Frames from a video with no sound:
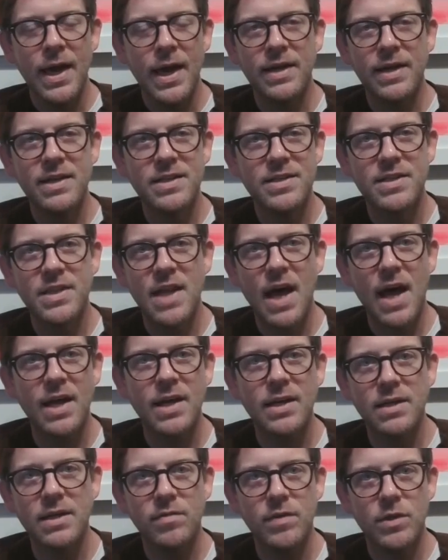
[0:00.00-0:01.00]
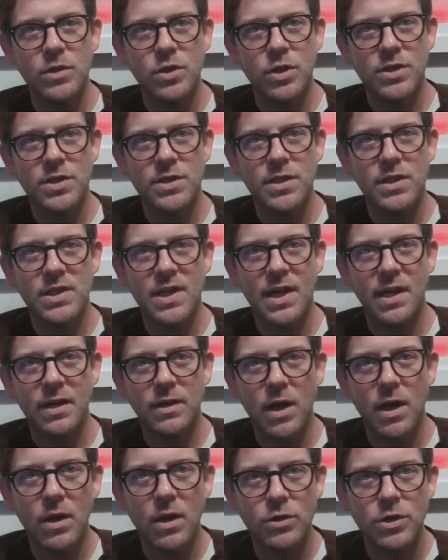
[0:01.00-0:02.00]
And it's not even just the
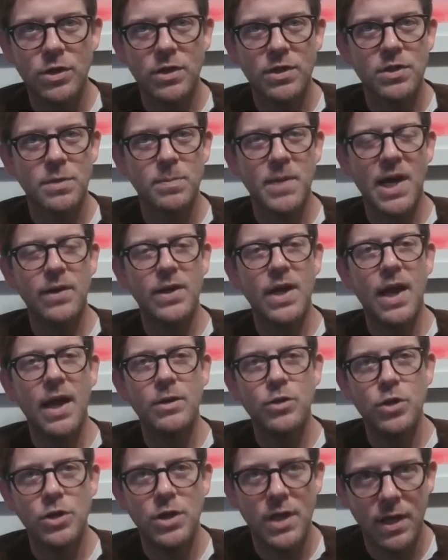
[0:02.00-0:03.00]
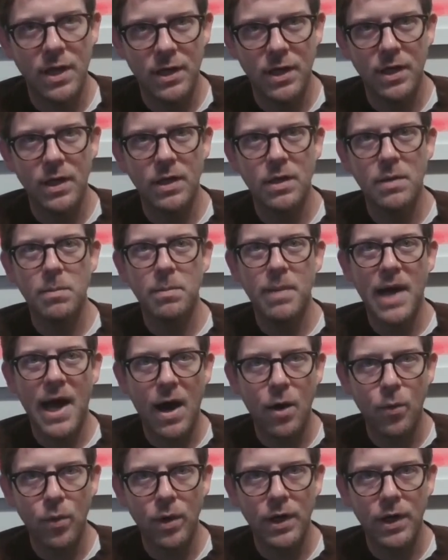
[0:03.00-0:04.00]
technology, it's about educating and
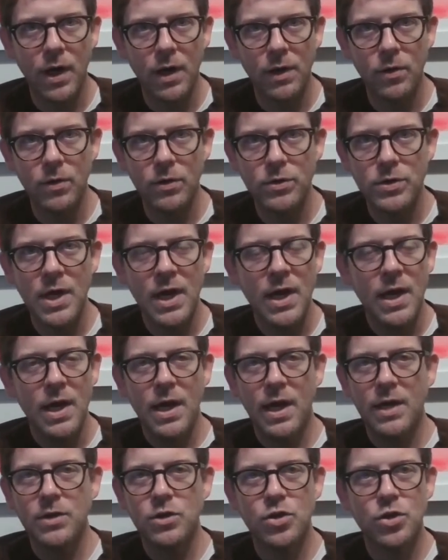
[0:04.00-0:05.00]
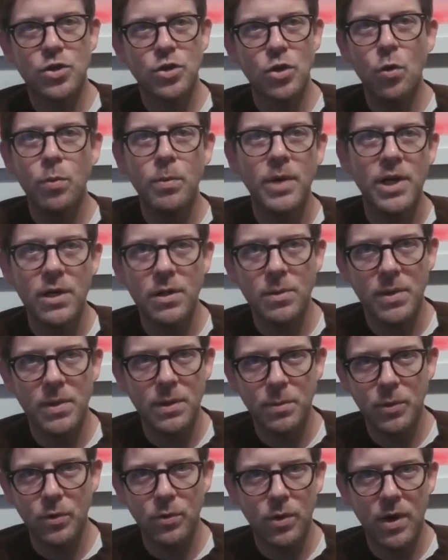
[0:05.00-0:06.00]
empowering others. And so many
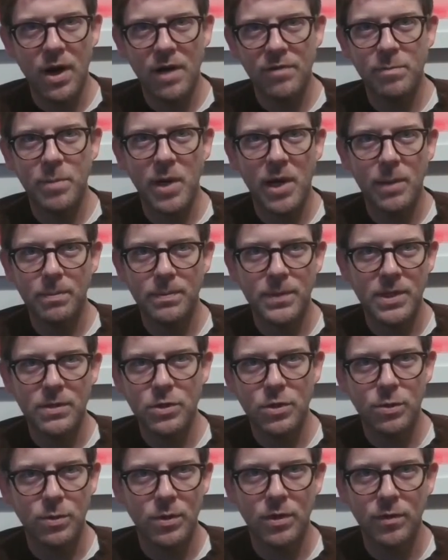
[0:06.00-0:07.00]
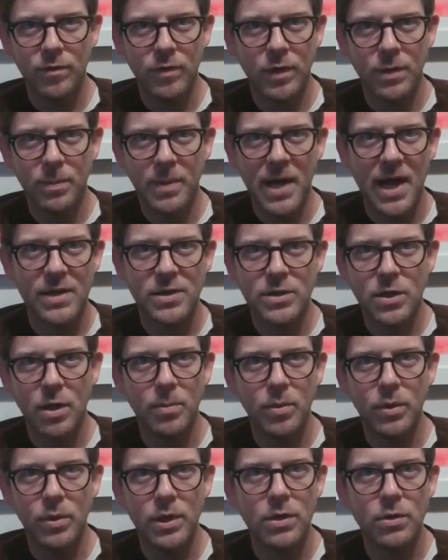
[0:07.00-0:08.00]
people who I've bumped into over the past
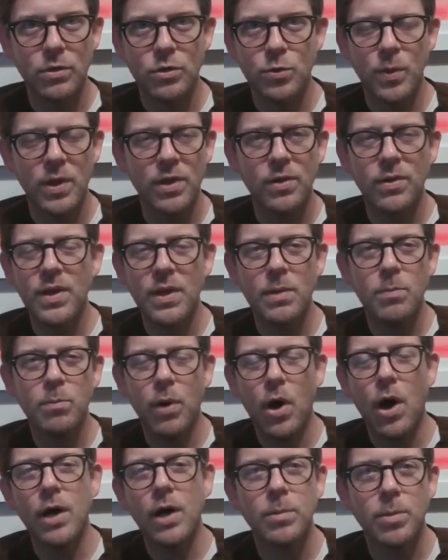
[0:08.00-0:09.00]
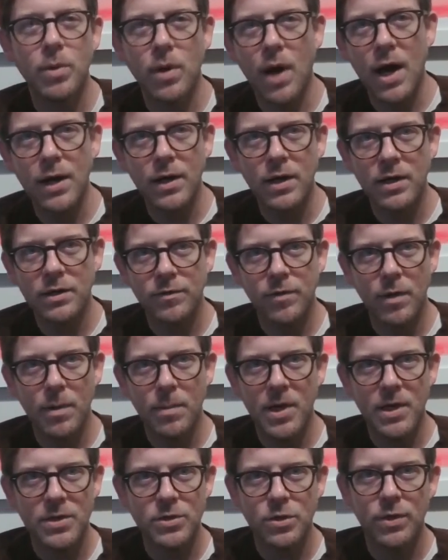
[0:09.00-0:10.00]
couple of years, whether they bought a product
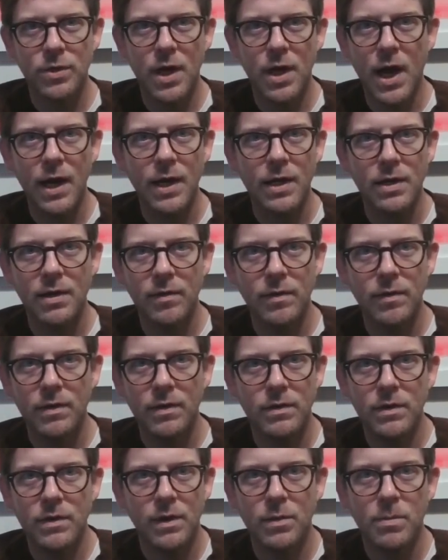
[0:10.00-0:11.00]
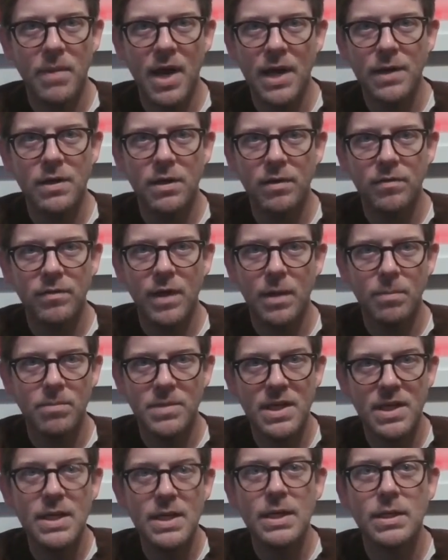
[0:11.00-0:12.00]
from us or not, many of them
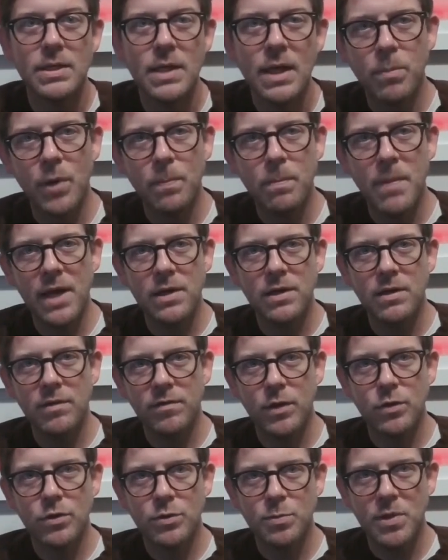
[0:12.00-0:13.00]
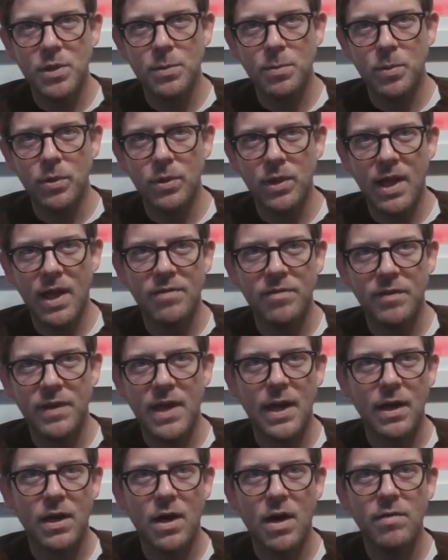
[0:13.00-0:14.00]
did, but many of those people left
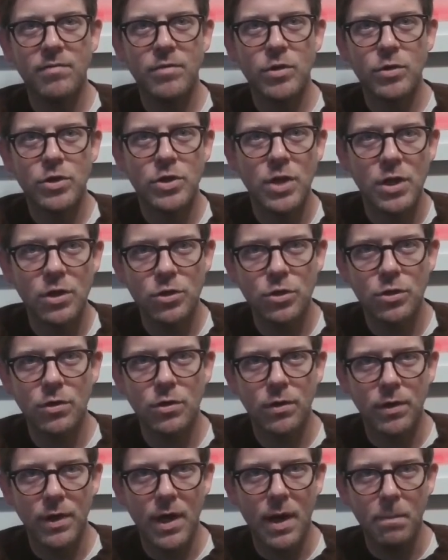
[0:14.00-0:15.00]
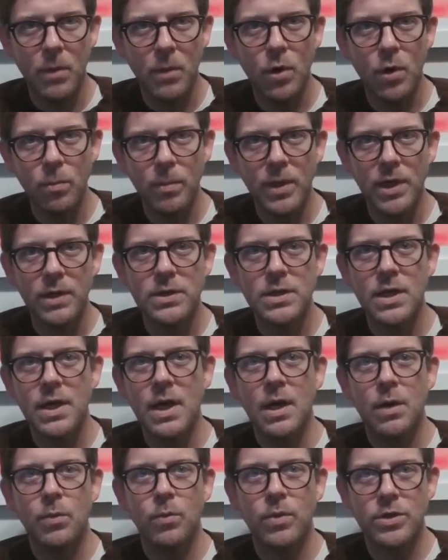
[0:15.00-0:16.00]
that conversation or that moment
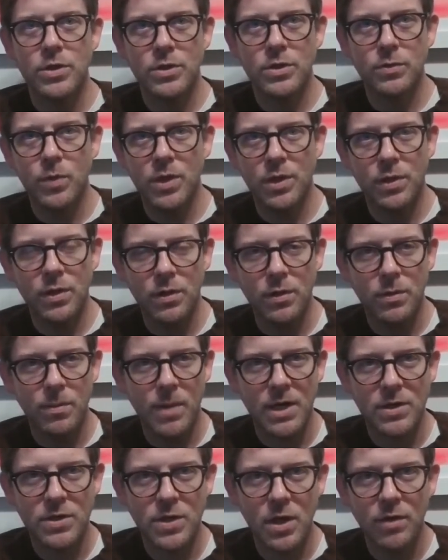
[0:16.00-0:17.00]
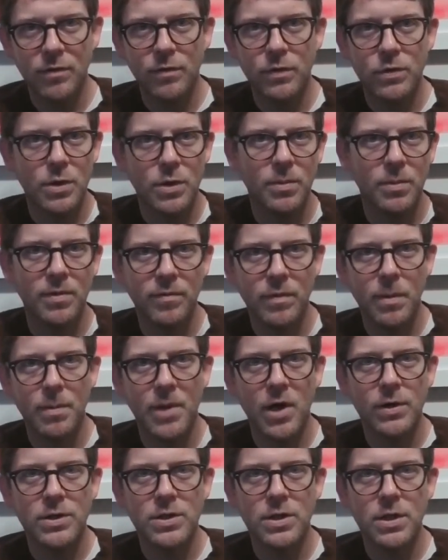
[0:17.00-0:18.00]
with either myself or someone from
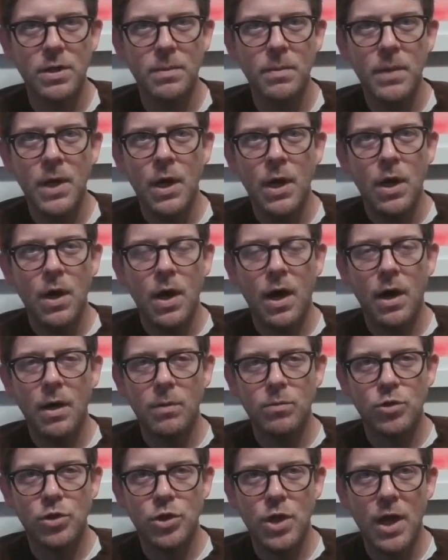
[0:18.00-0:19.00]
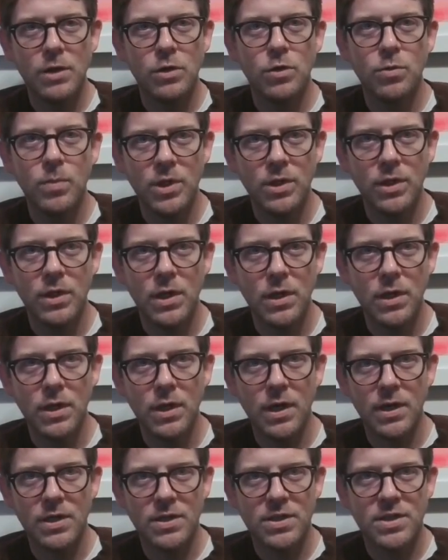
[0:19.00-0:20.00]
our team genuinely
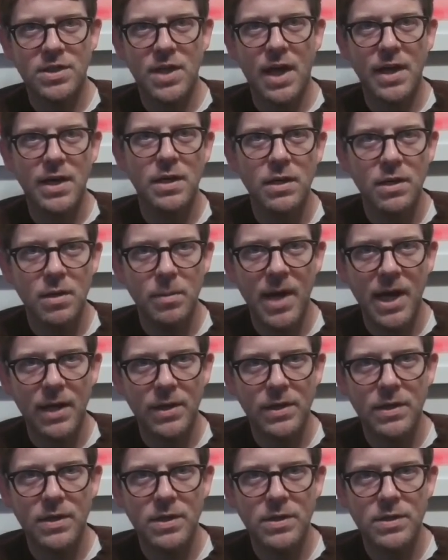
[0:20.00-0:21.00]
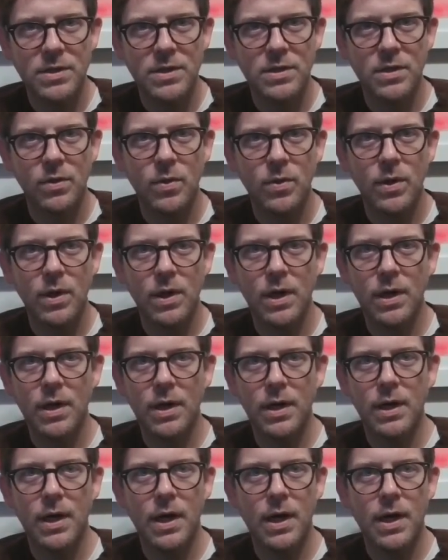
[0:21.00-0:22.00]
excited about this or,